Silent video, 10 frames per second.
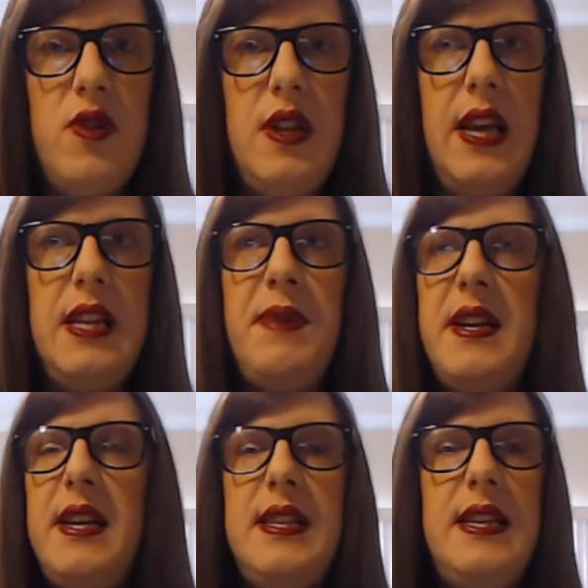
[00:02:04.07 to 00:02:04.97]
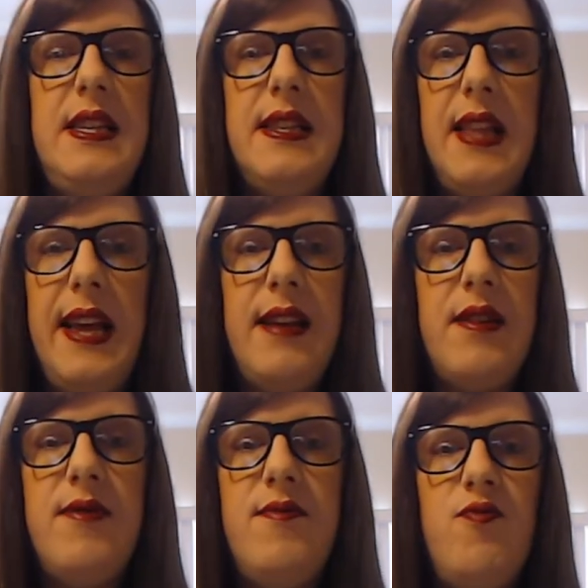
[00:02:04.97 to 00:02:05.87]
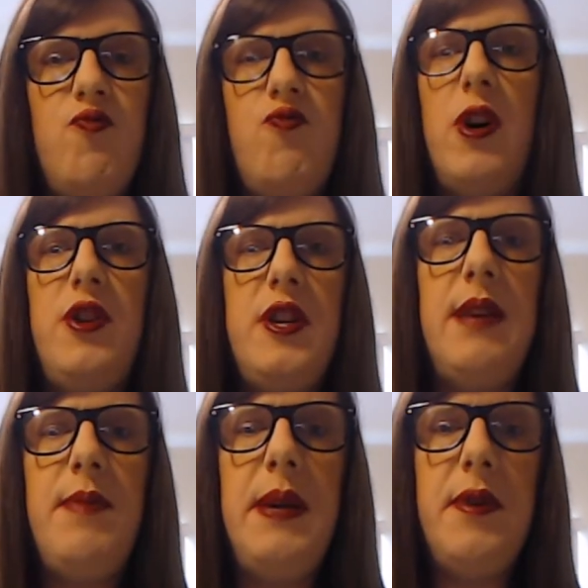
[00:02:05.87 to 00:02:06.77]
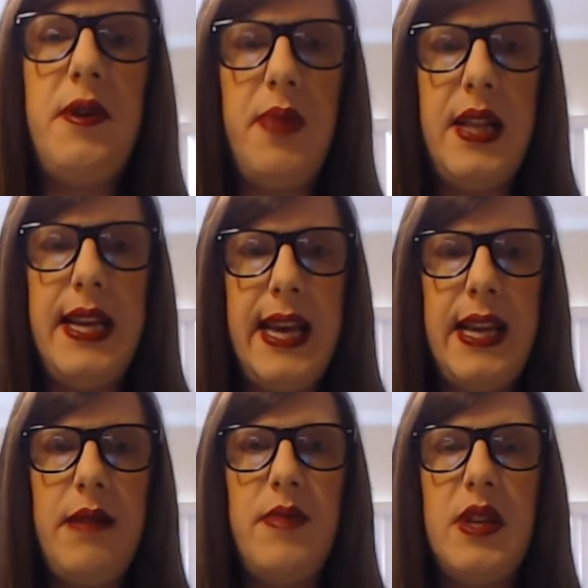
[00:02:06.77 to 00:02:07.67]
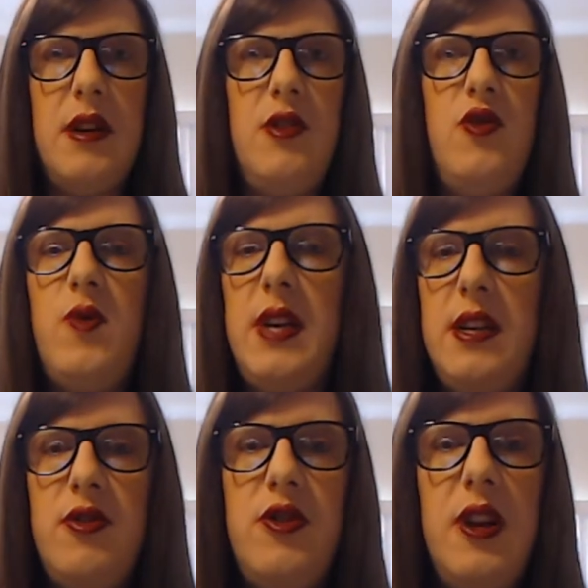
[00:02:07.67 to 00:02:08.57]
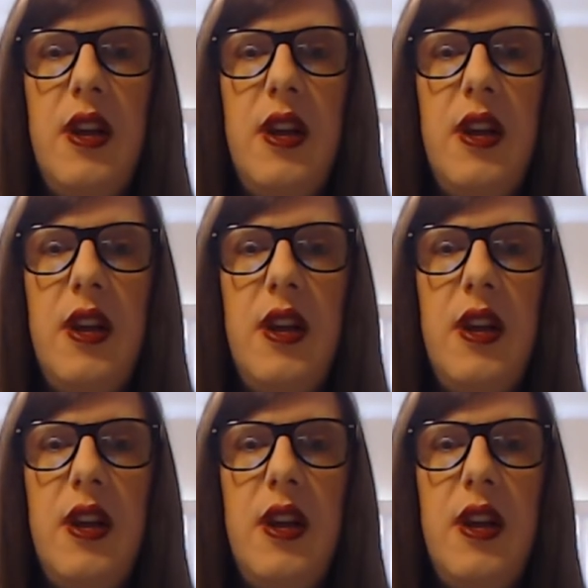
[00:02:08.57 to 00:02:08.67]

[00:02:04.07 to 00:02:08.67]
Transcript: Experiences like watching people play games on Twitch